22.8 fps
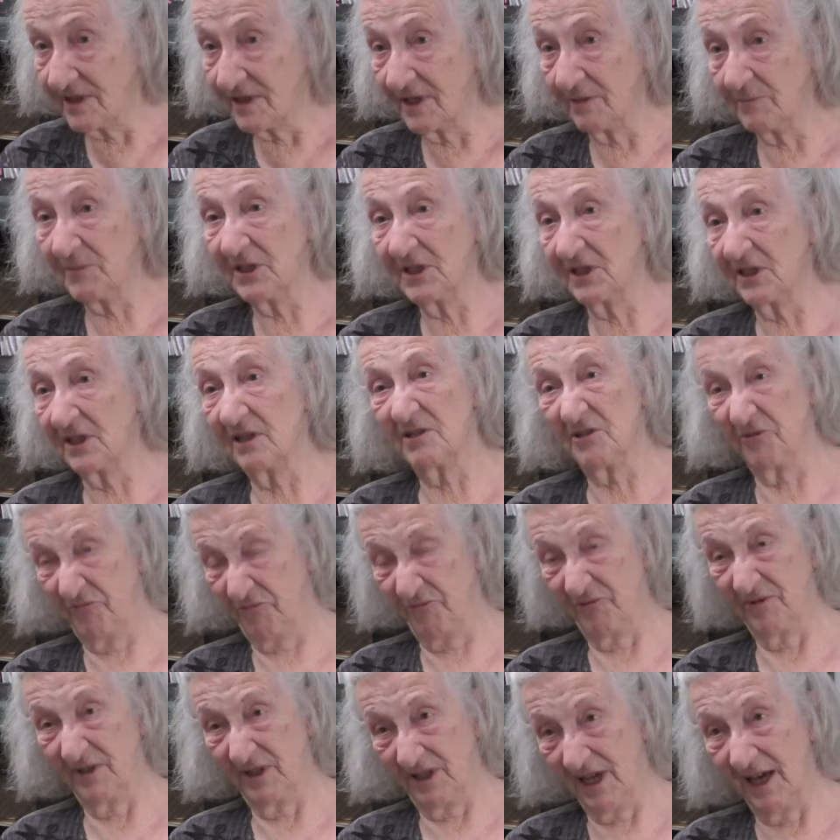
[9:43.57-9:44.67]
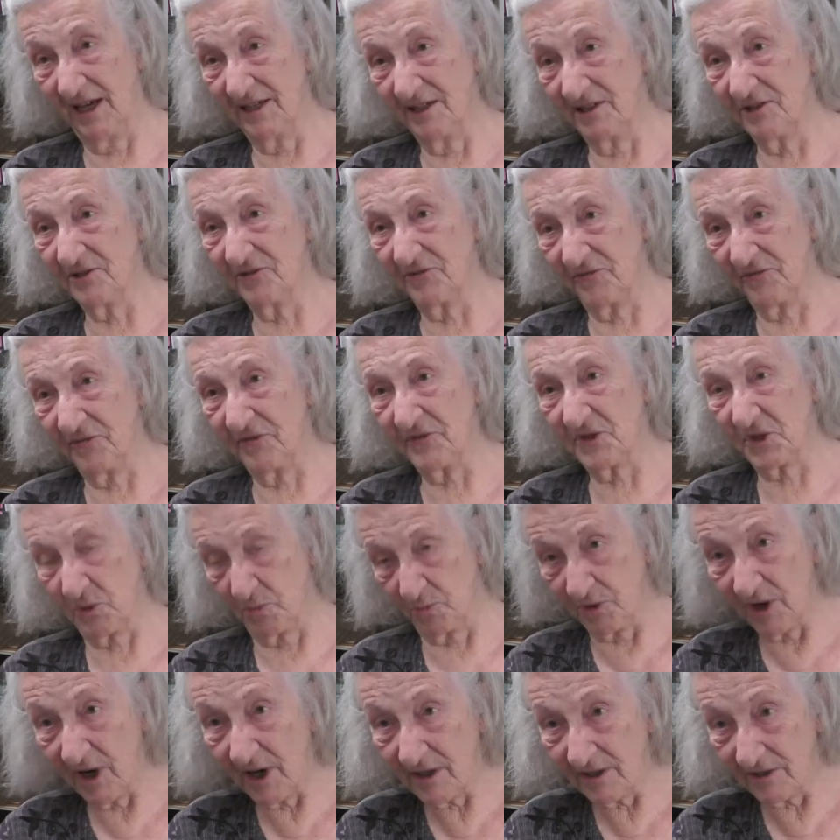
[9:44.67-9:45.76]
I mean, they're a different kind of
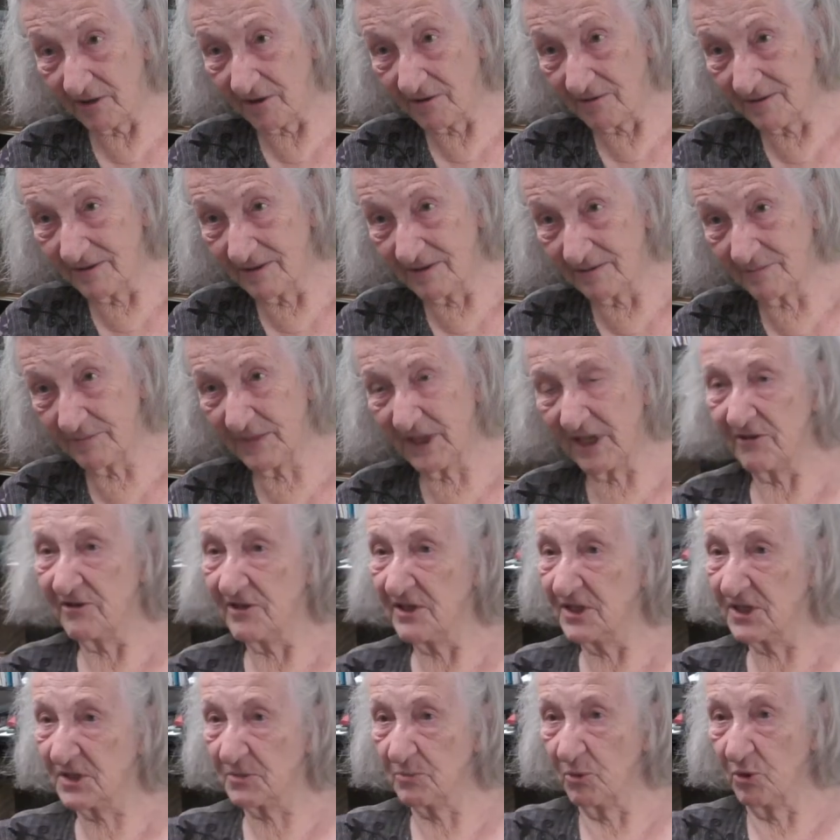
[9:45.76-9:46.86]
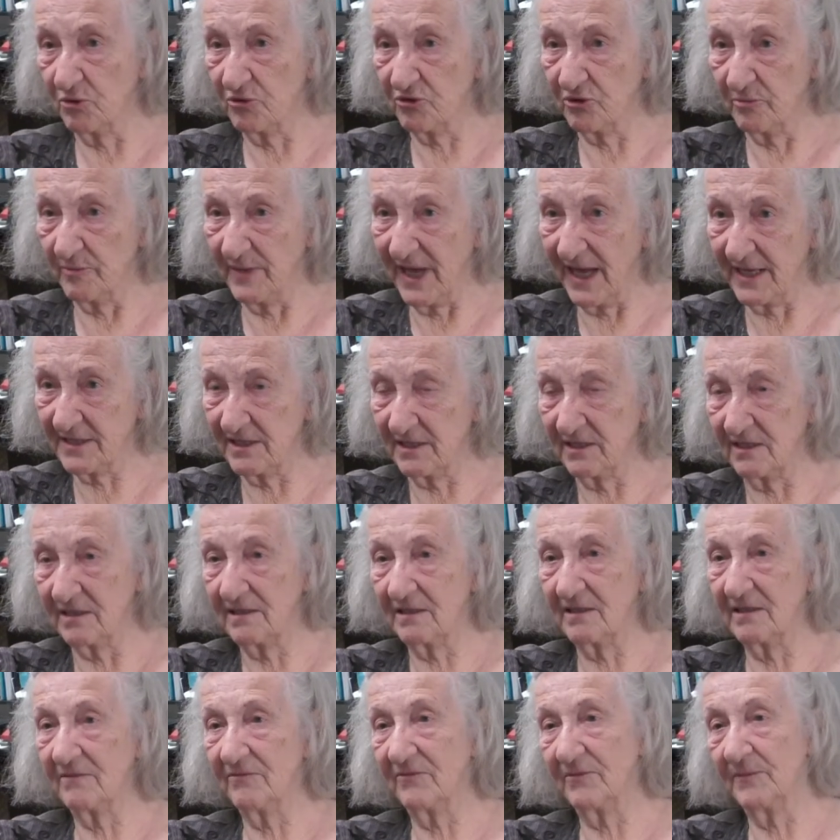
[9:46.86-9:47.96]
soprano. Mary is more
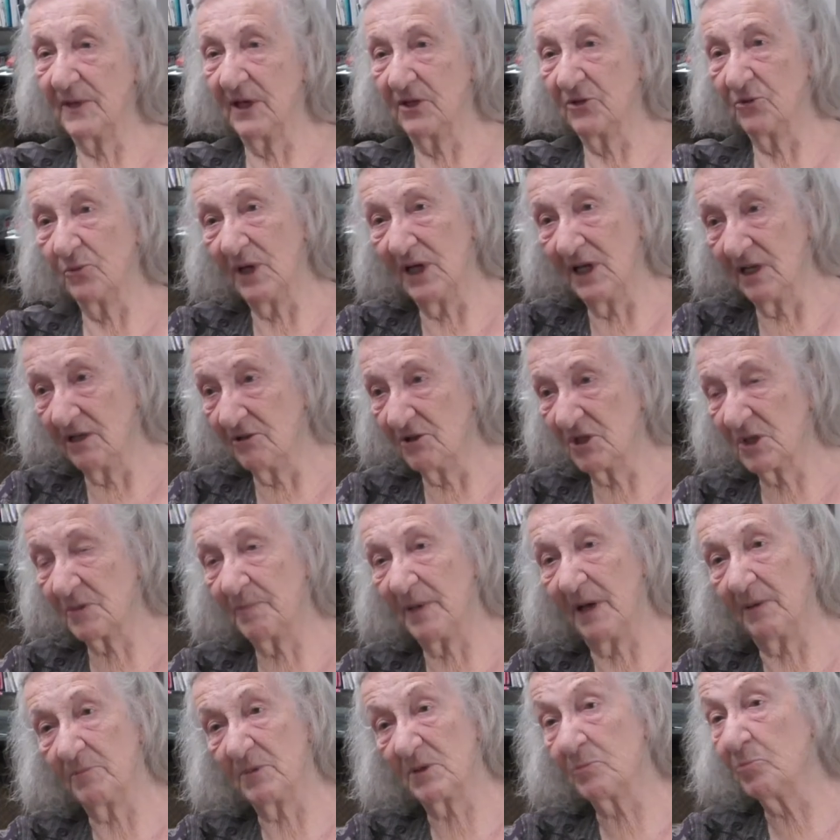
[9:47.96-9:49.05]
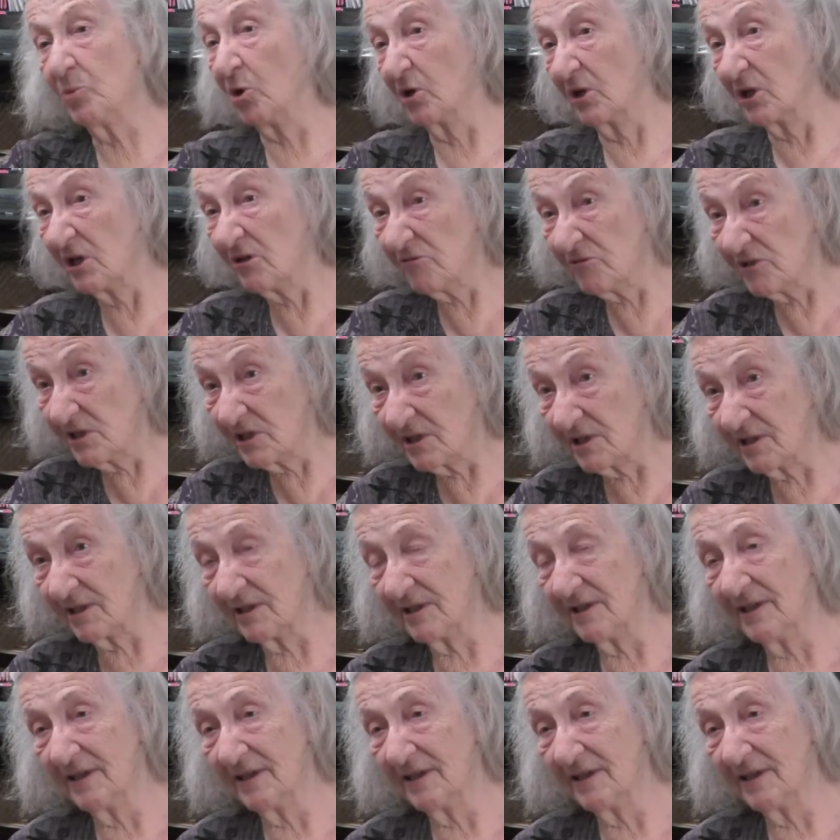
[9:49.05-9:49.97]
dramatic. Manuela is perhaps more lyric.